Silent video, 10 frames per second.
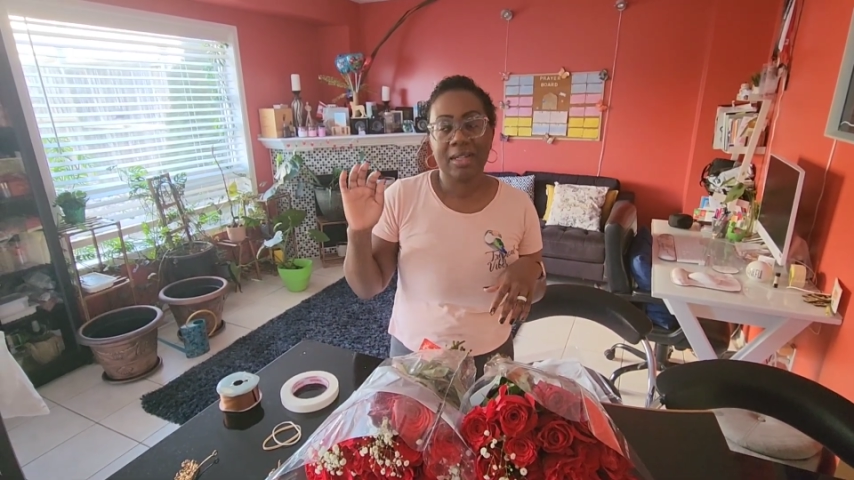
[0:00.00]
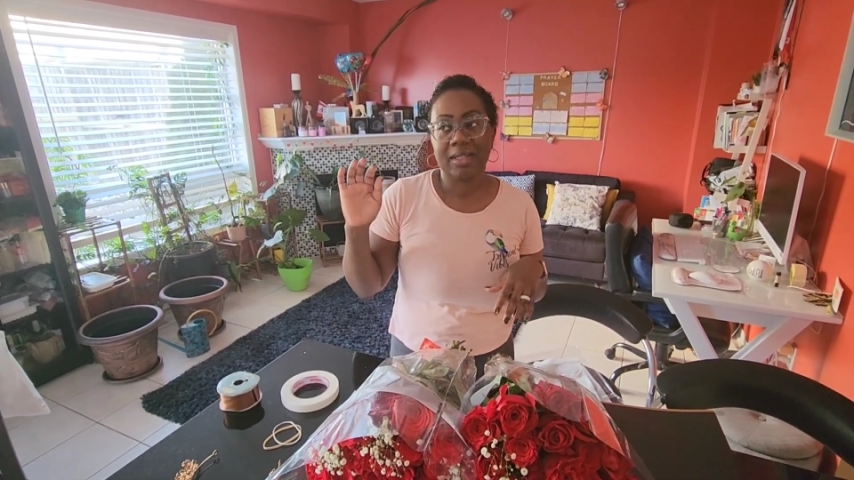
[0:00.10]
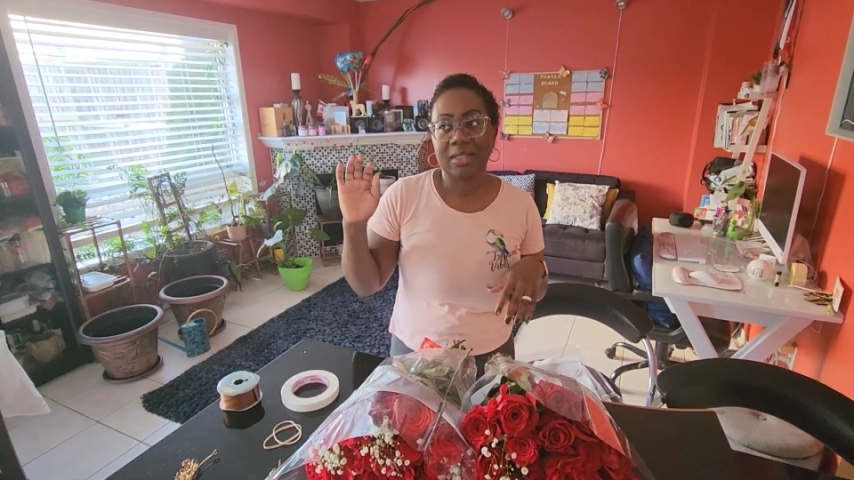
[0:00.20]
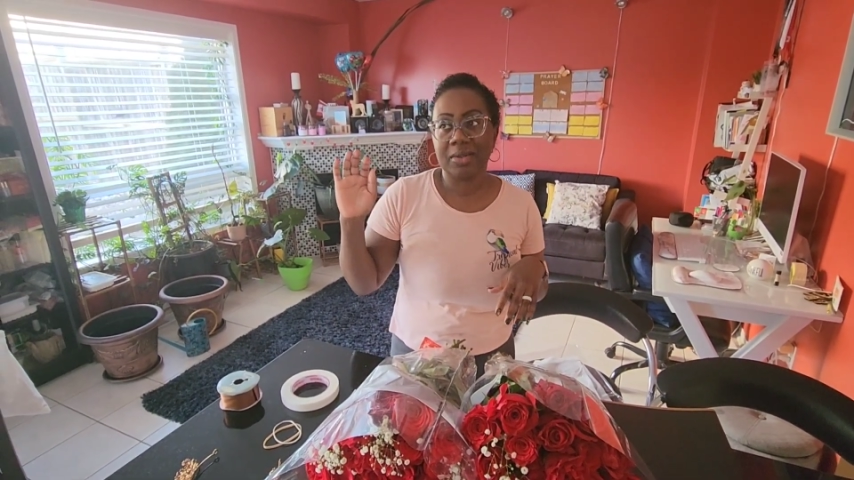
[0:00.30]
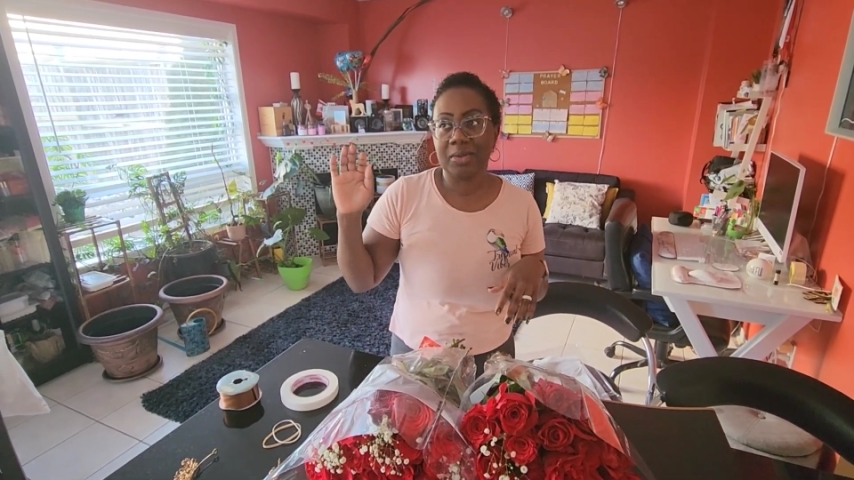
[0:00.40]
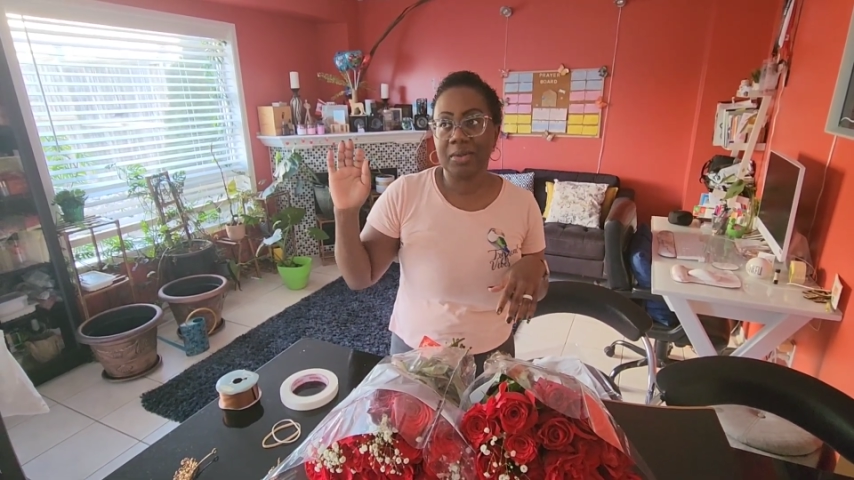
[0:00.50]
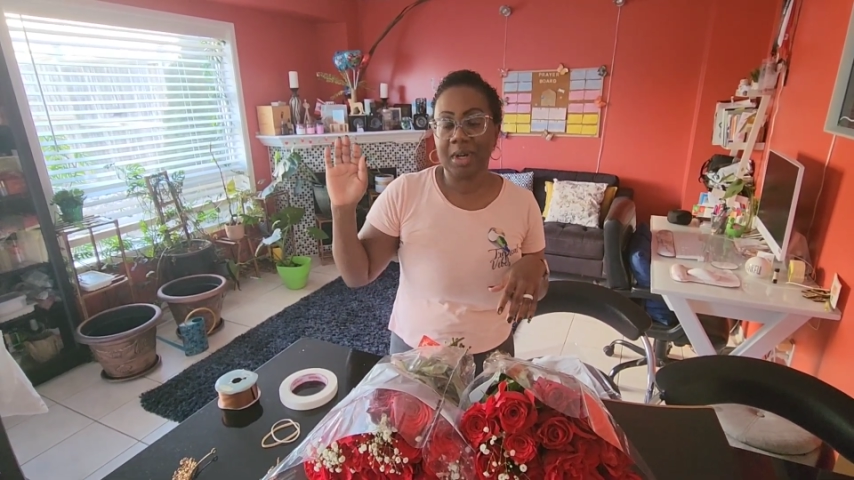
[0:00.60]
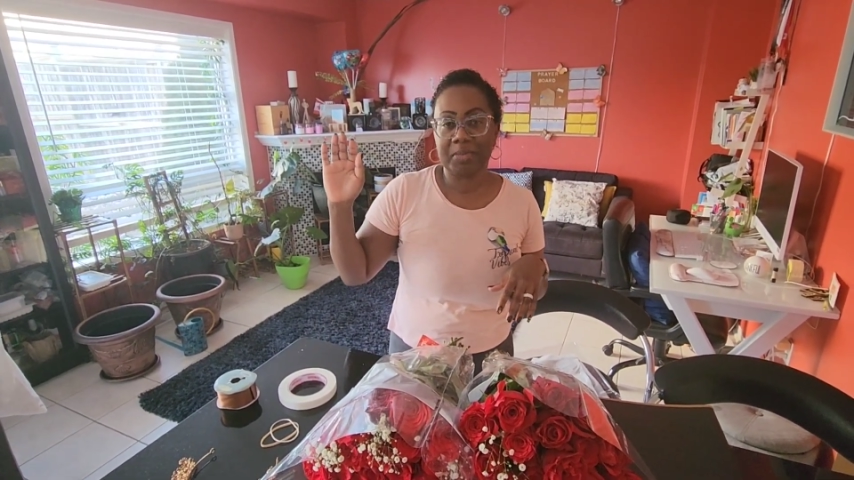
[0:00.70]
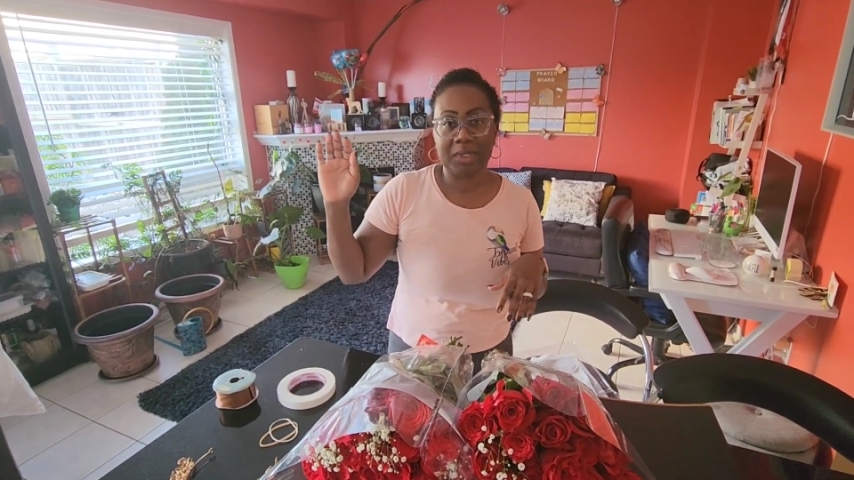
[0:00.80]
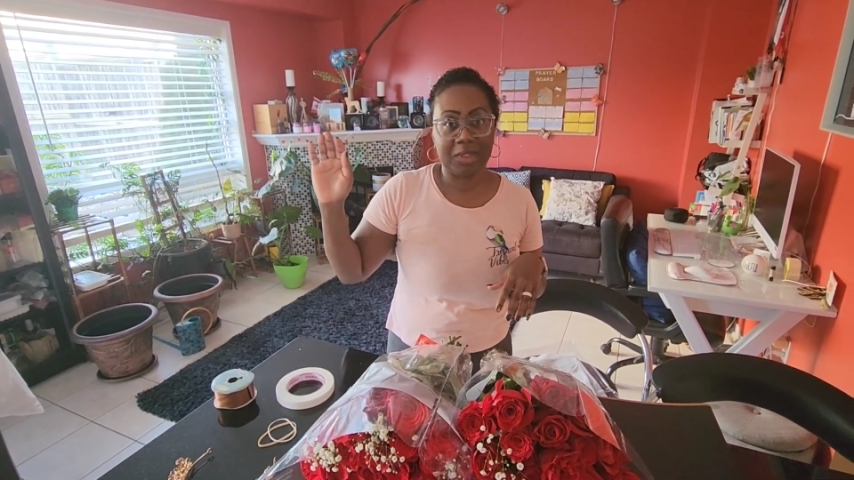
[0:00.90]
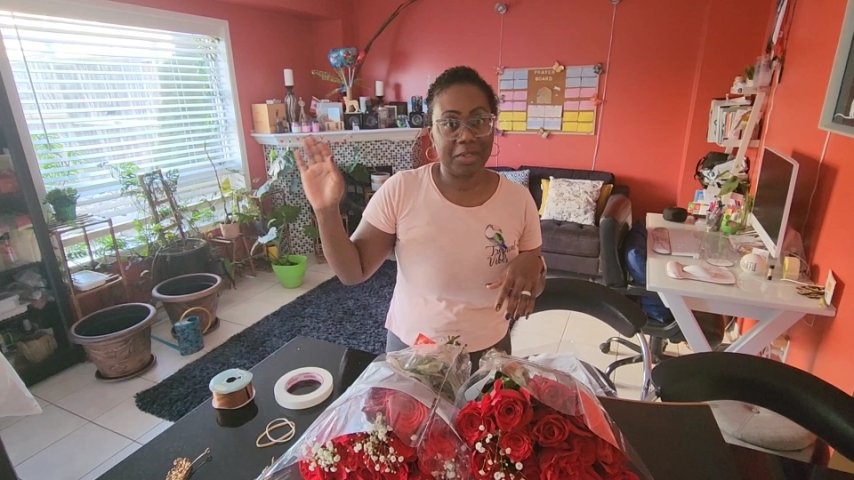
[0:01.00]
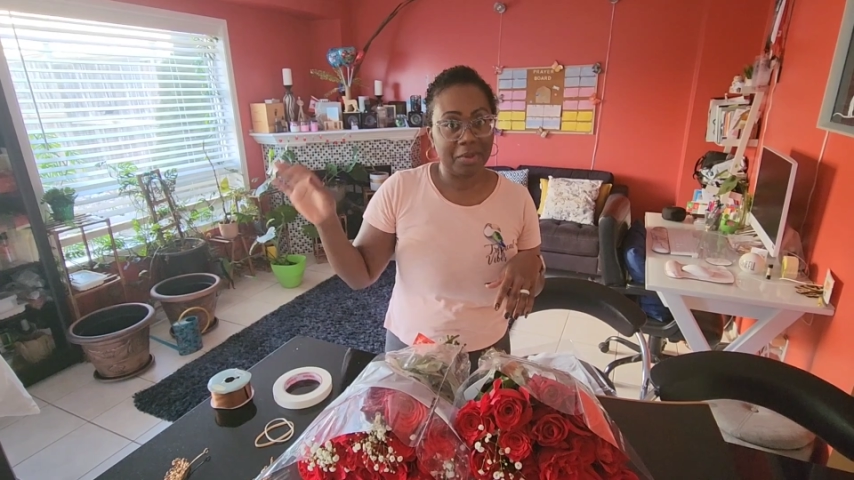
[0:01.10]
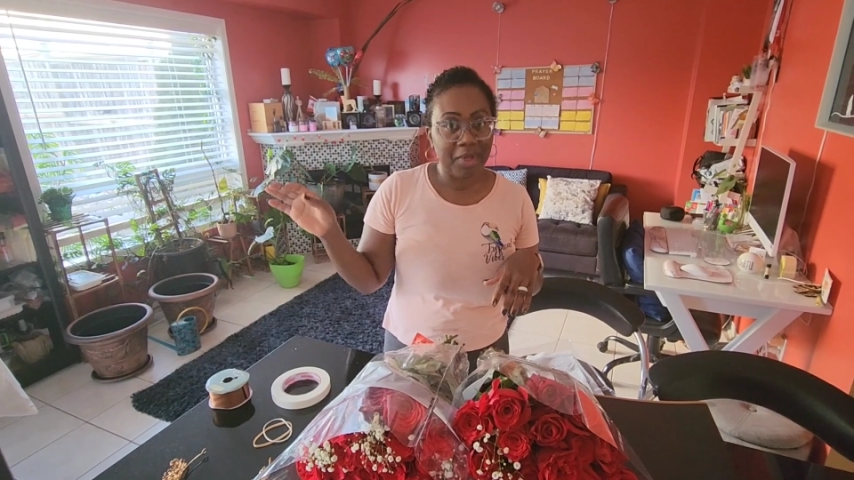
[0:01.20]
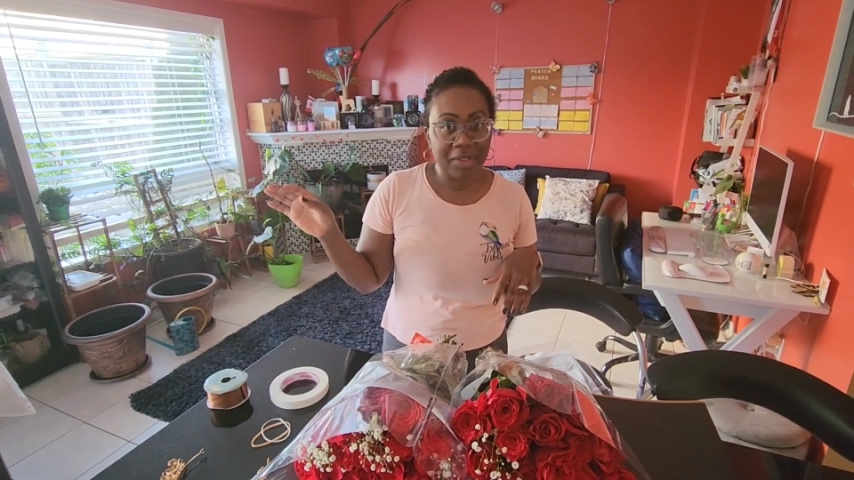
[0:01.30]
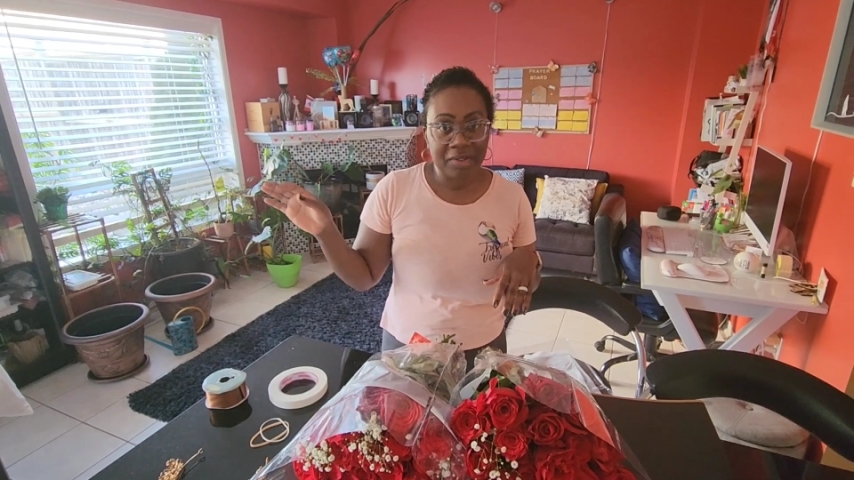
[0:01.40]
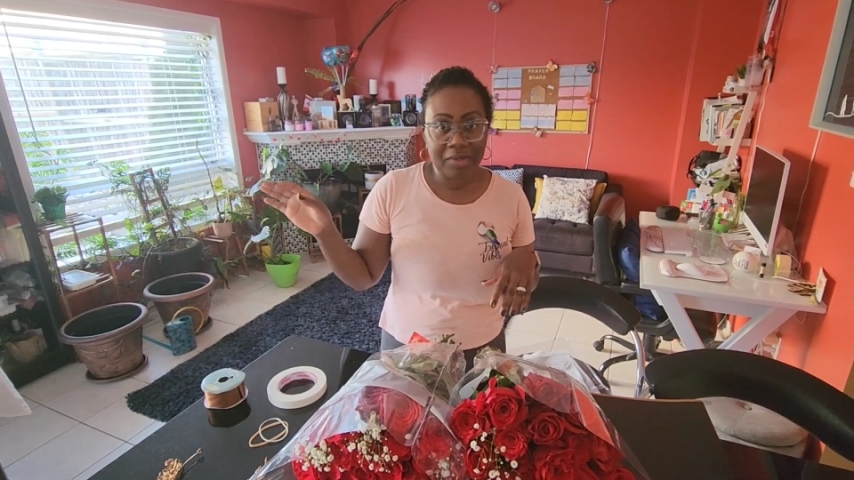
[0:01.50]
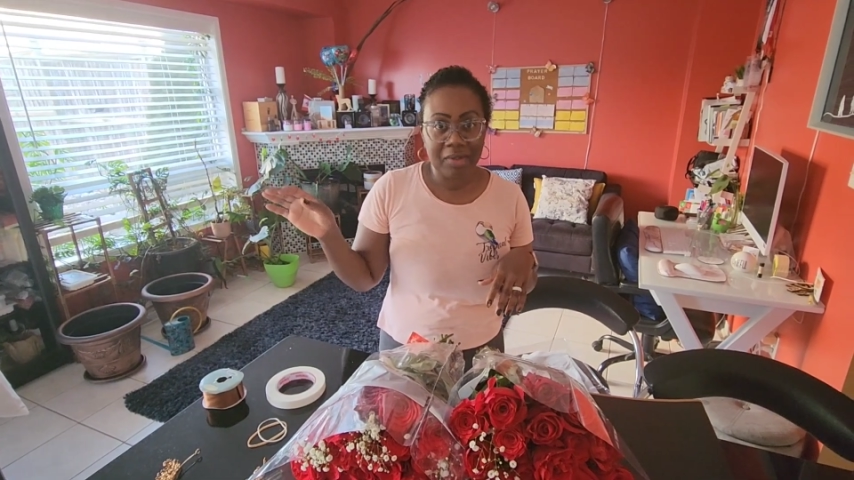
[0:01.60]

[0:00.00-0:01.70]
to up to 200